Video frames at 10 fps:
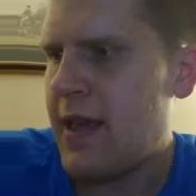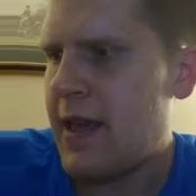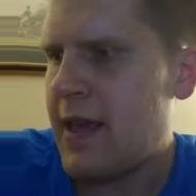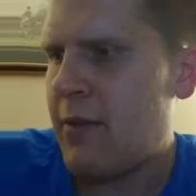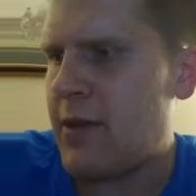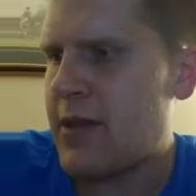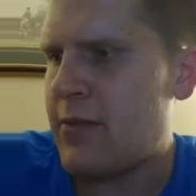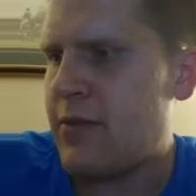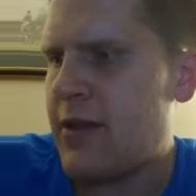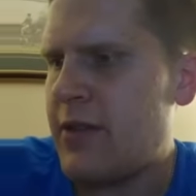It was a
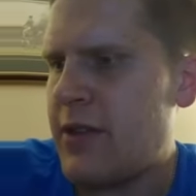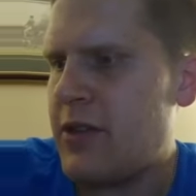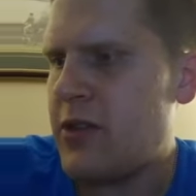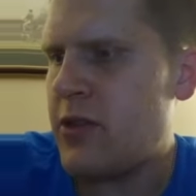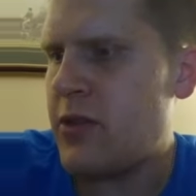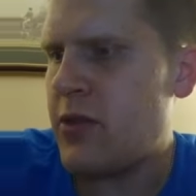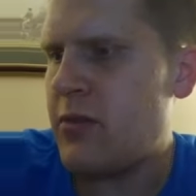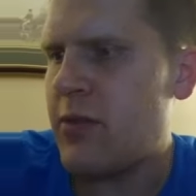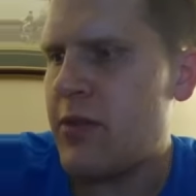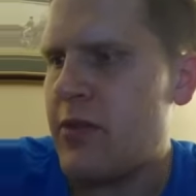privilege to
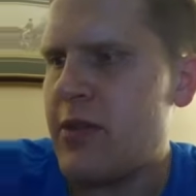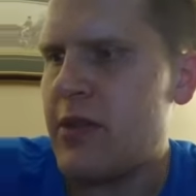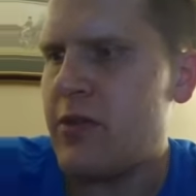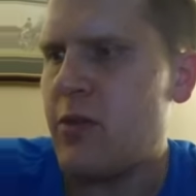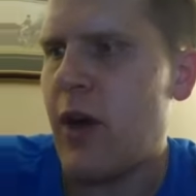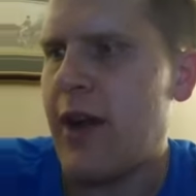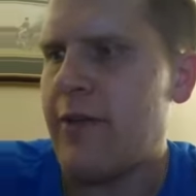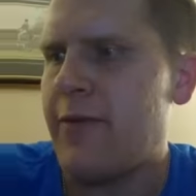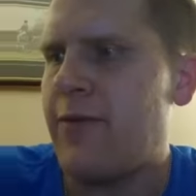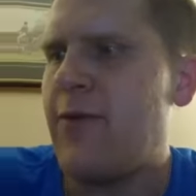produce this wine
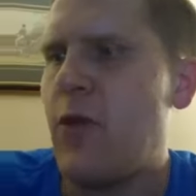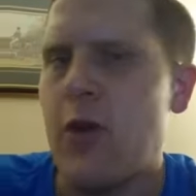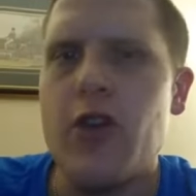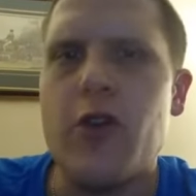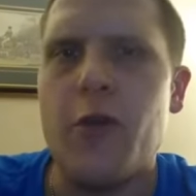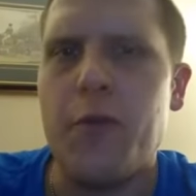for you.